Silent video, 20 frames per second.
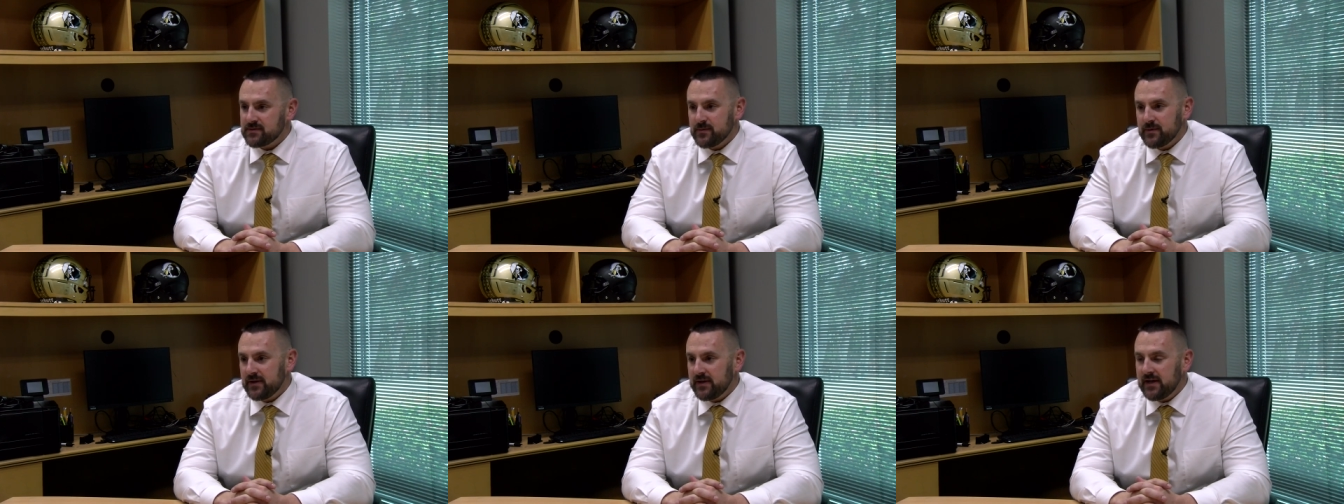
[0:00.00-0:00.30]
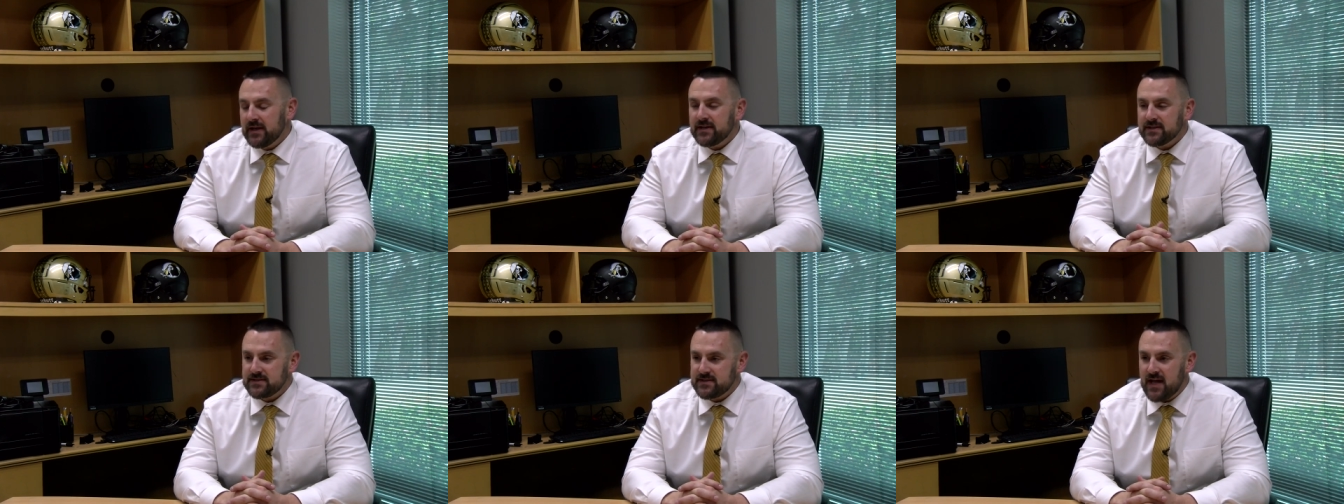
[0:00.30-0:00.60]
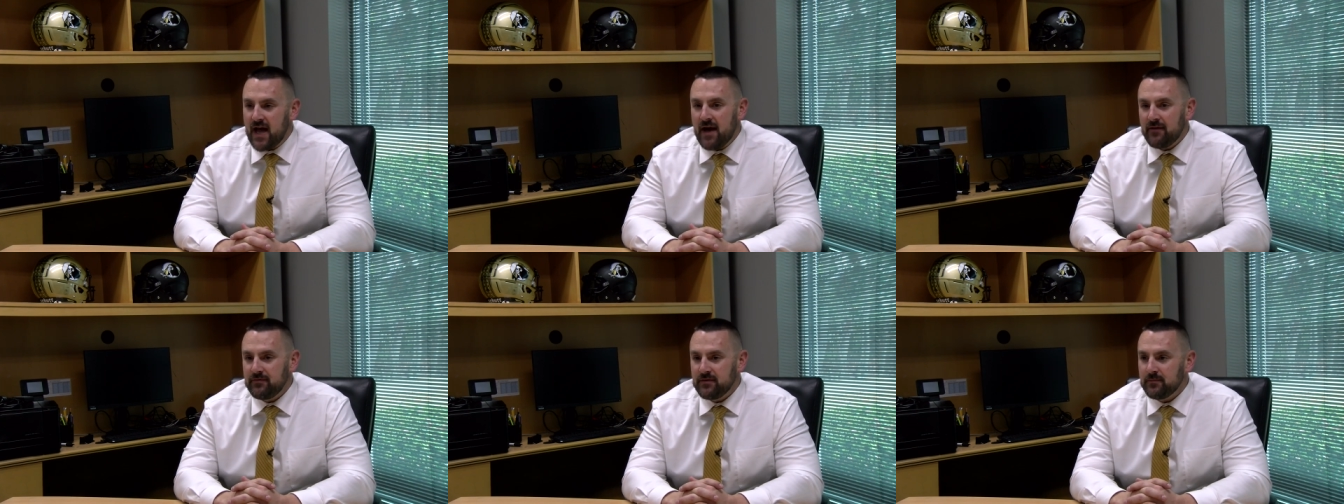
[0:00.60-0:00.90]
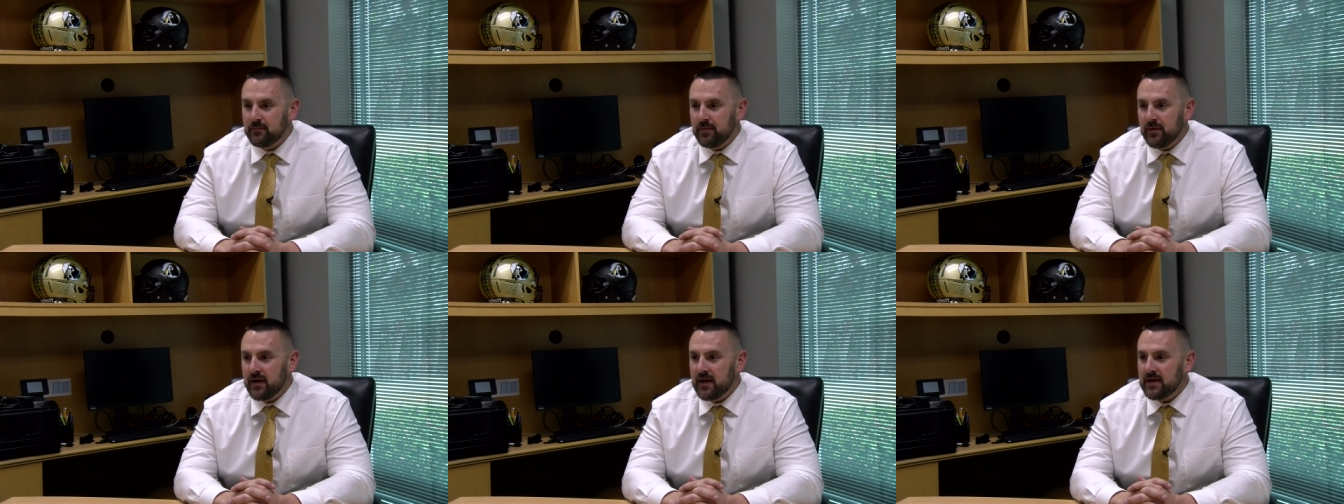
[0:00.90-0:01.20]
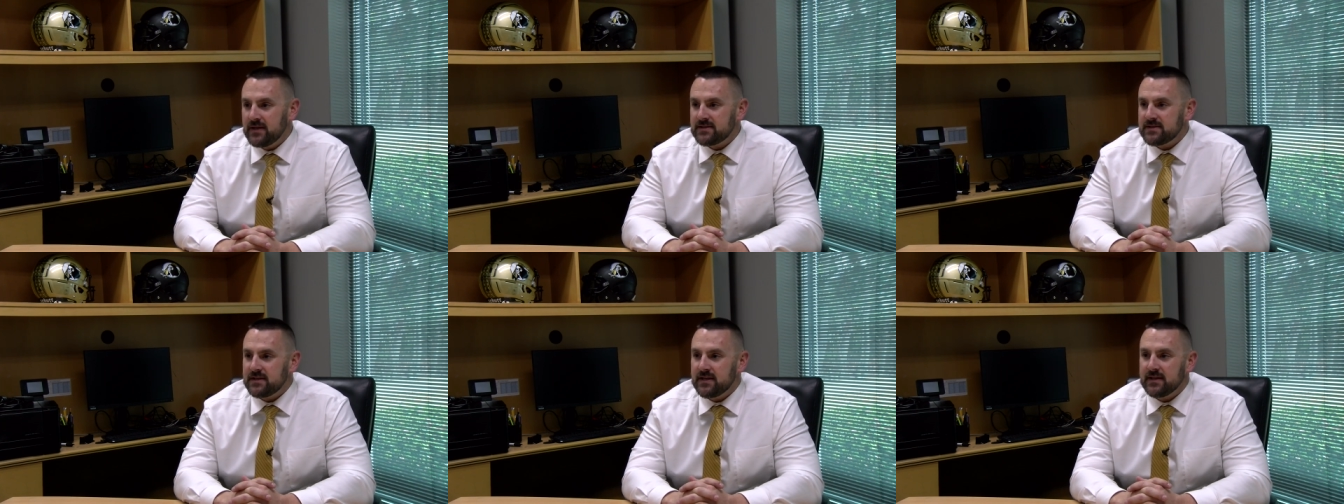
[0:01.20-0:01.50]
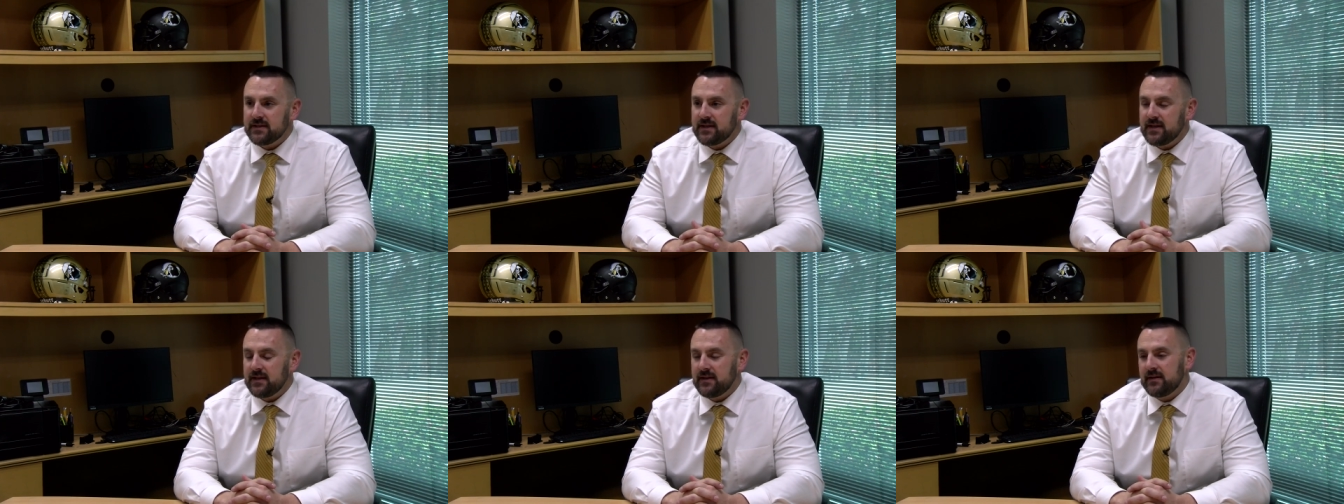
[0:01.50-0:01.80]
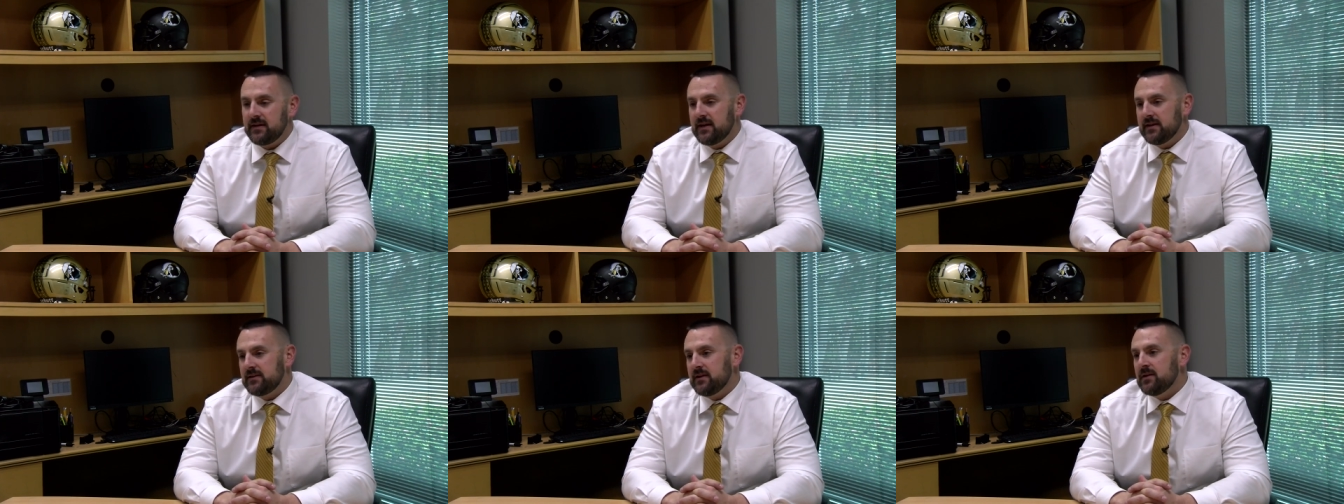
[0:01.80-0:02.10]
I mean, get a staff in place, get to,
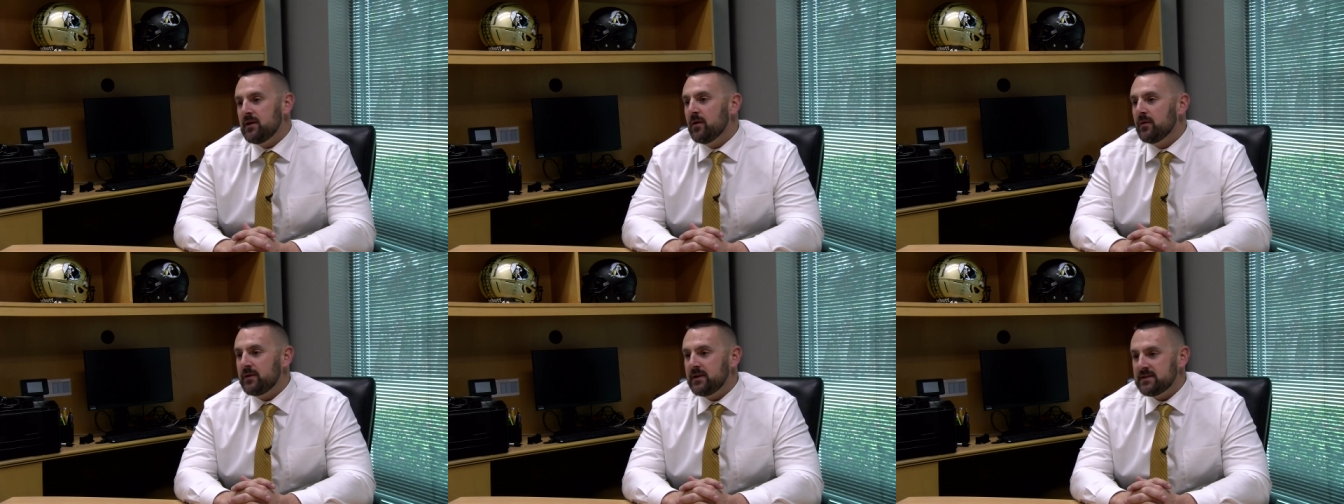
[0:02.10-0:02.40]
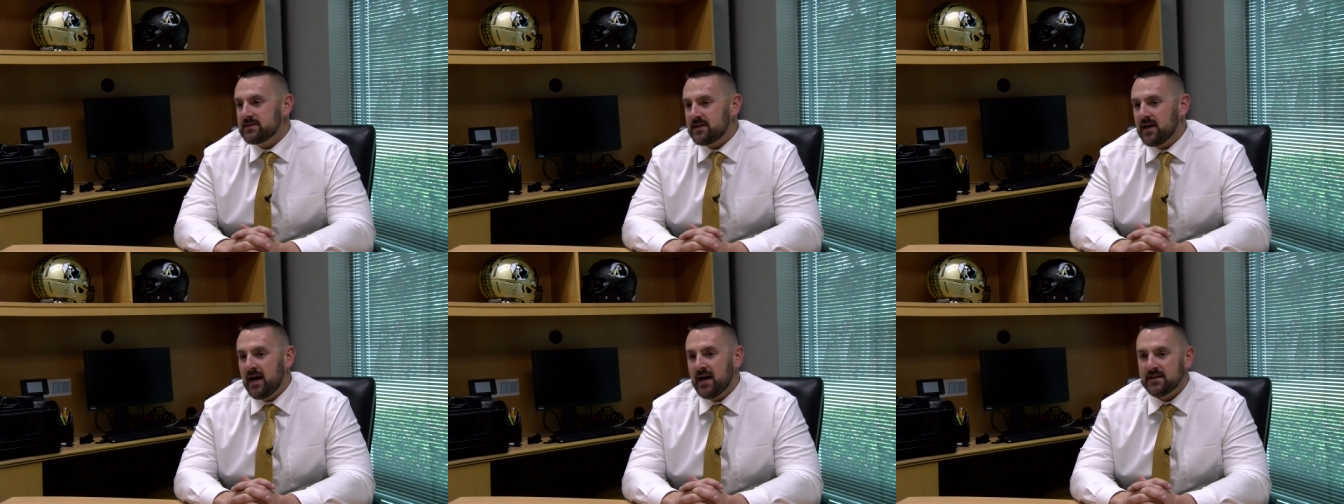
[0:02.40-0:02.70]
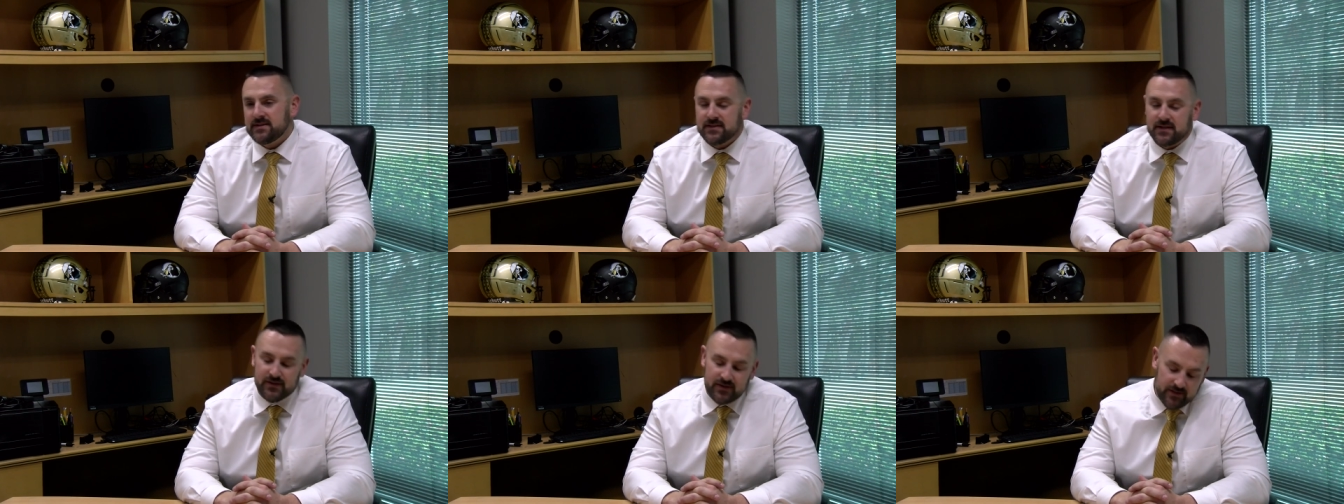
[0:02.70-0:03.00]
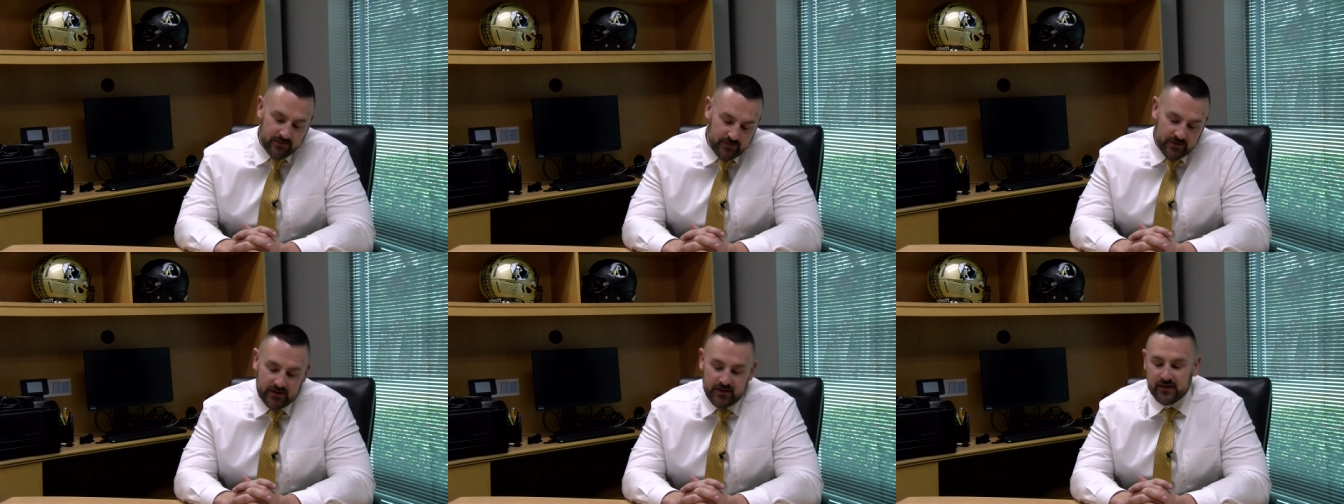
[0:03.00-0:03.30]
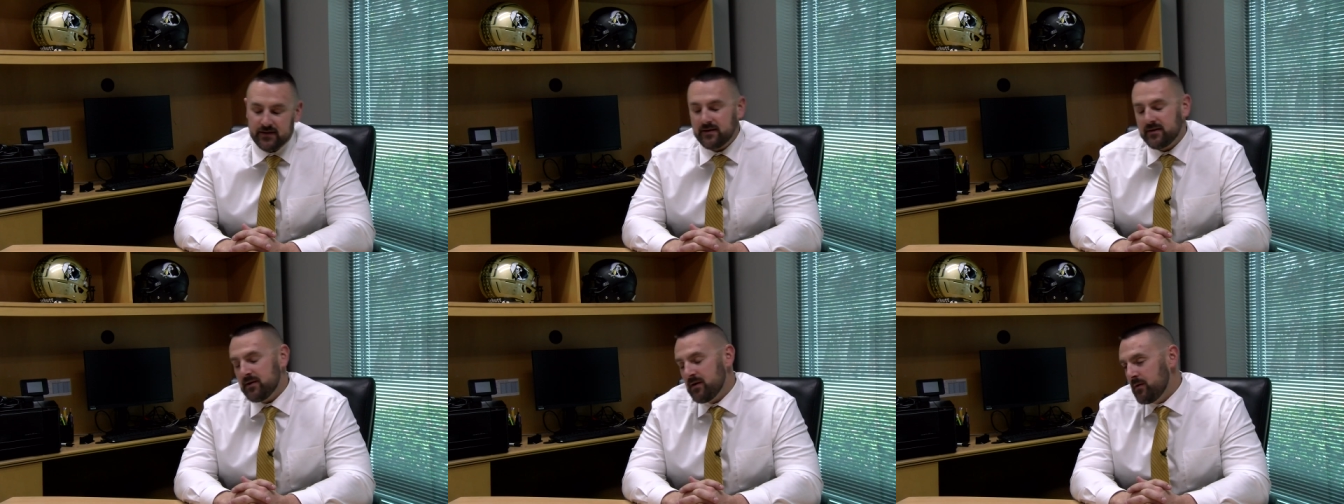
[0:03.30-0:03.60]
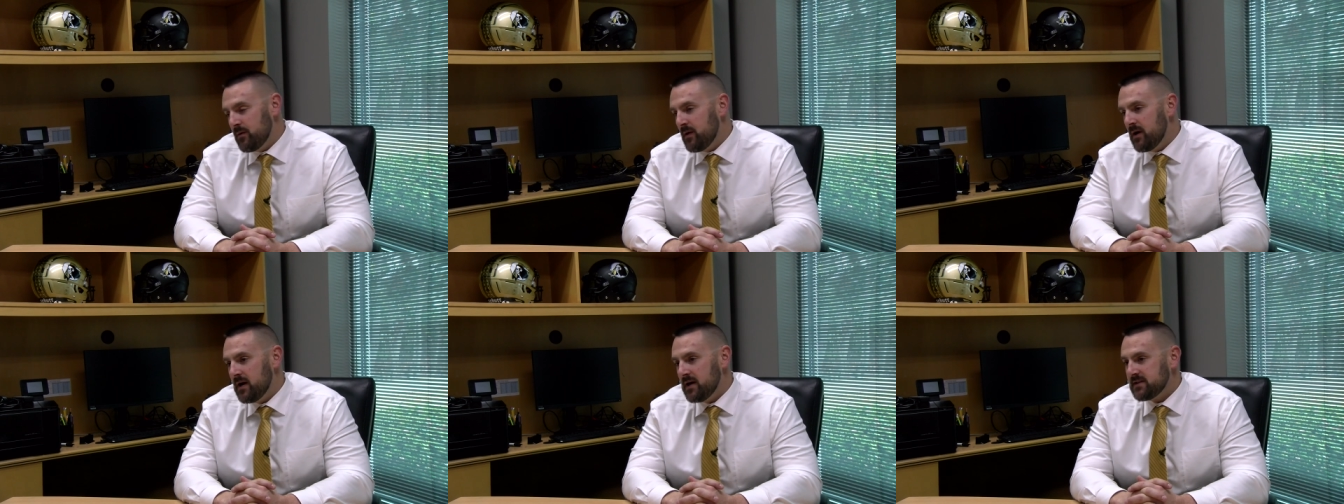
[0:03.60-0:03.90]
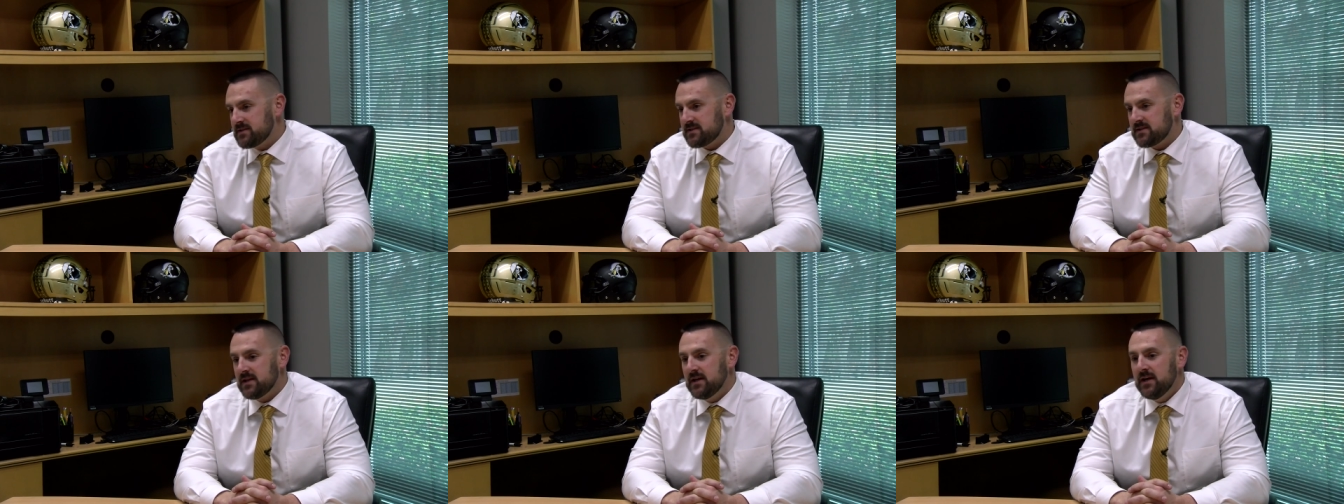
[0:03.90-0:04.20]
get to know these guys, let them to get to know
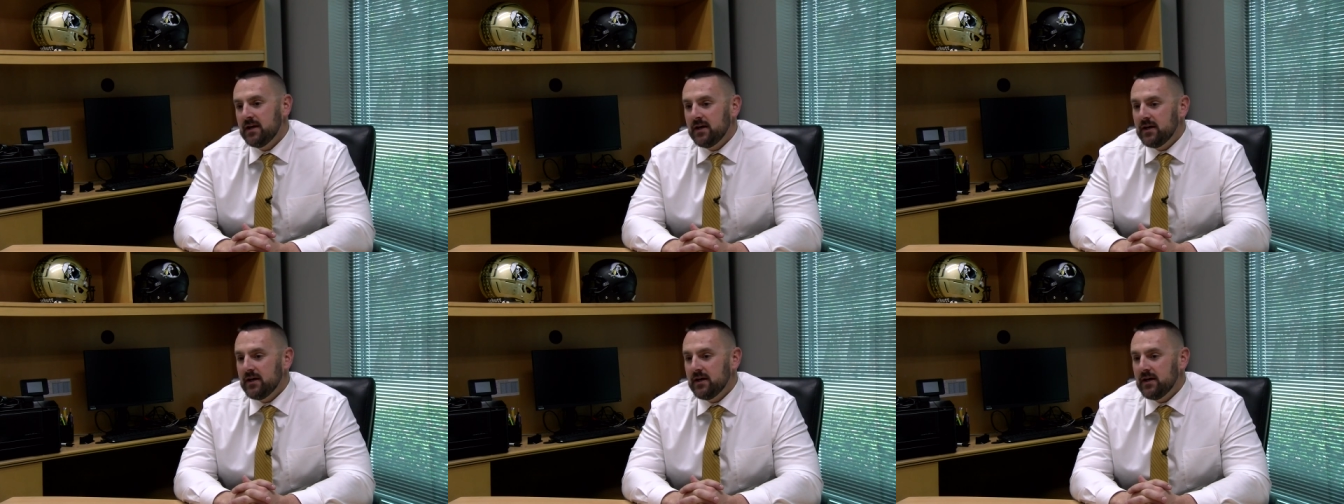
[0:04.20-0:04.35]
us,